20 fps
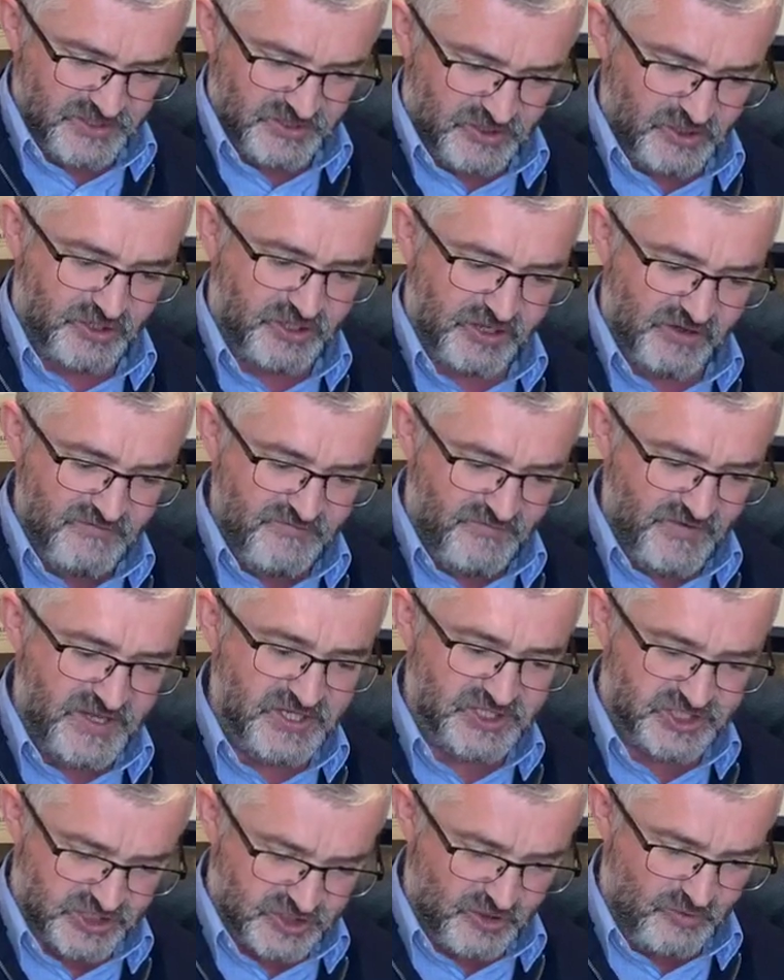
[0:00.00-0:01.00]
to
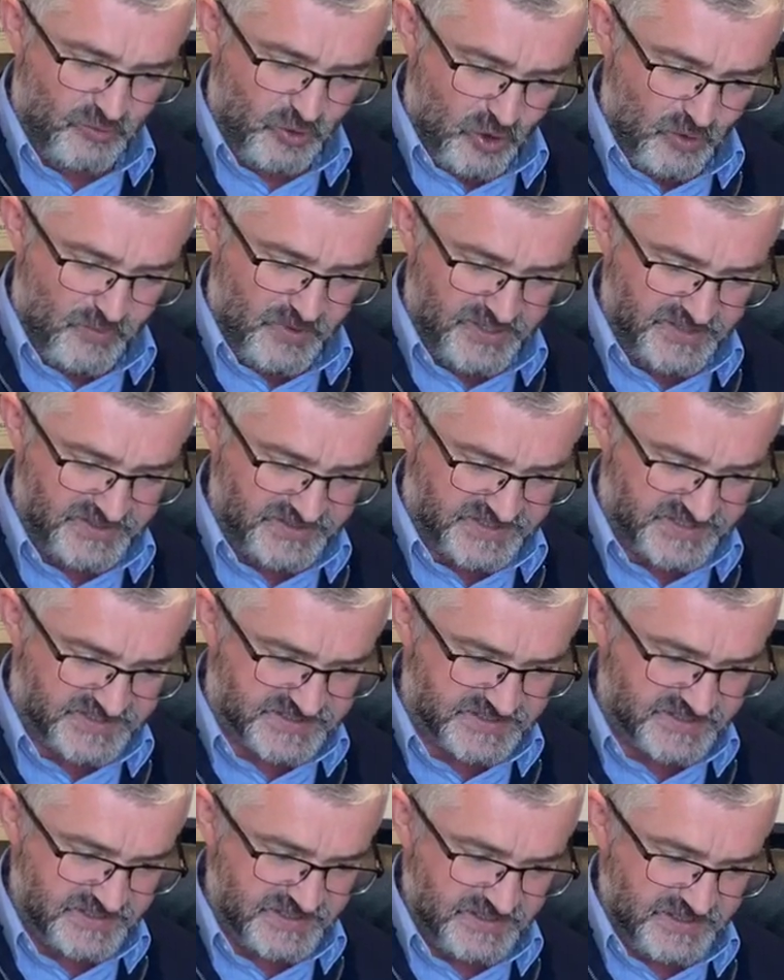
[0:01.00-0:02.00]
convince the
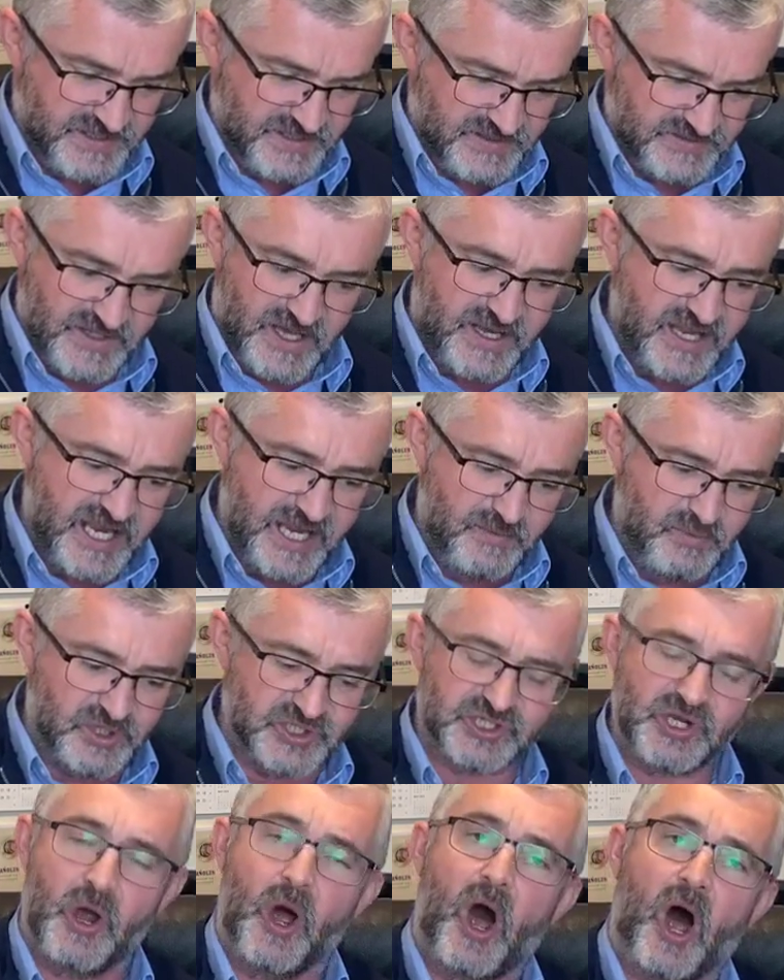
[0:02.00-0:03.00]
Romans that he
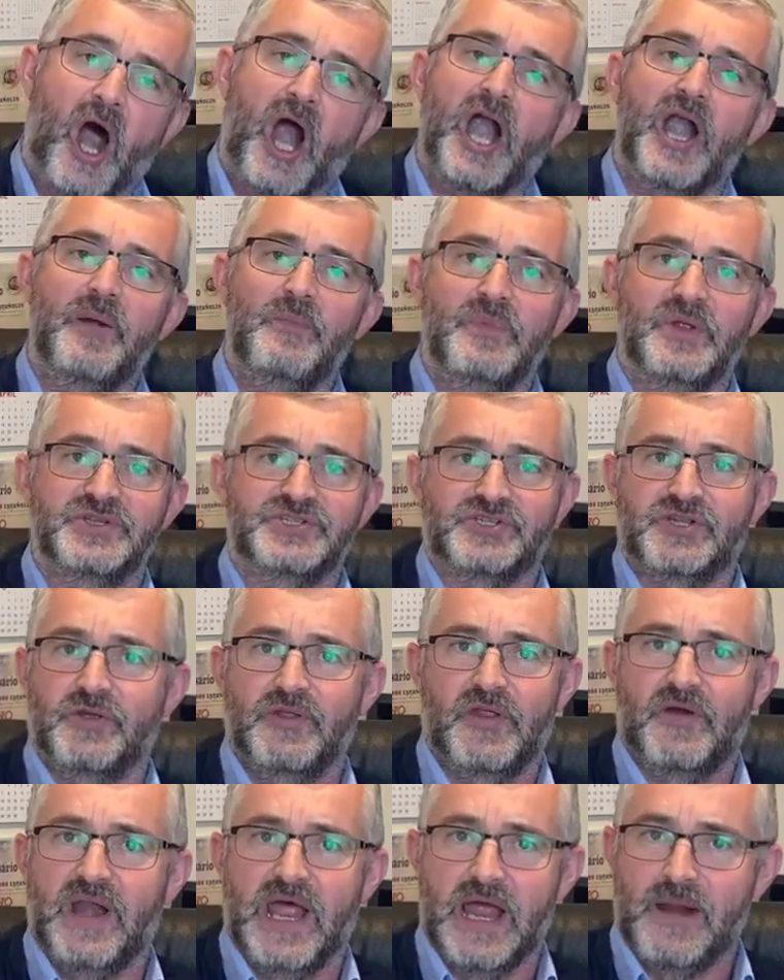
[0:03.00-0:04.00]
was harmless to
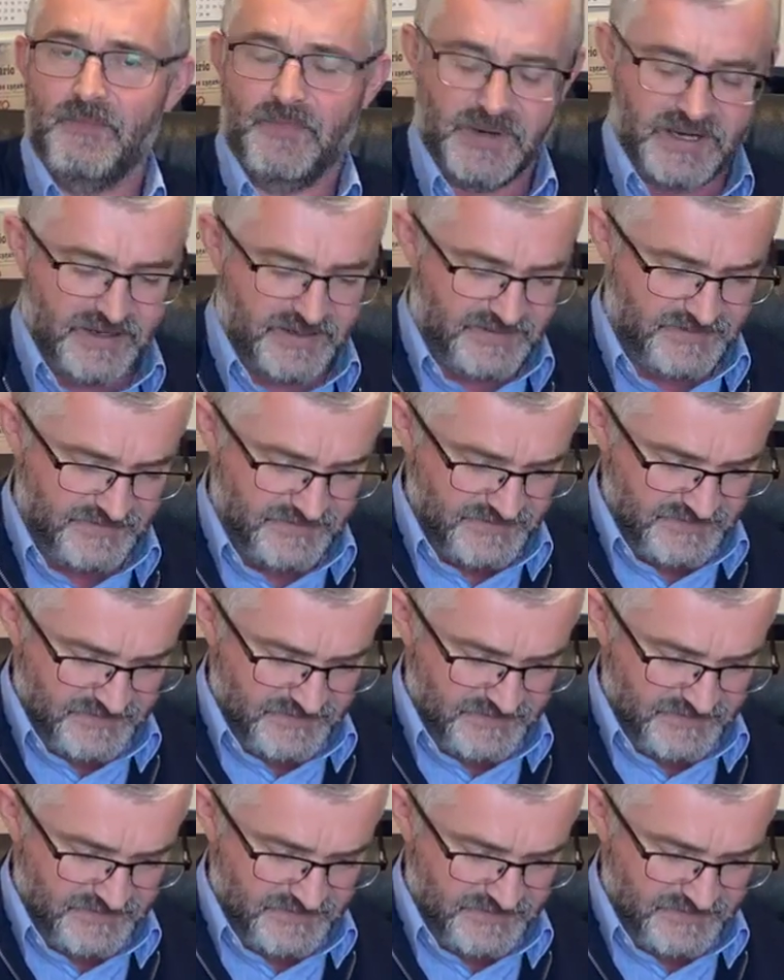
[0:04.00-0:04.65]
their emperor.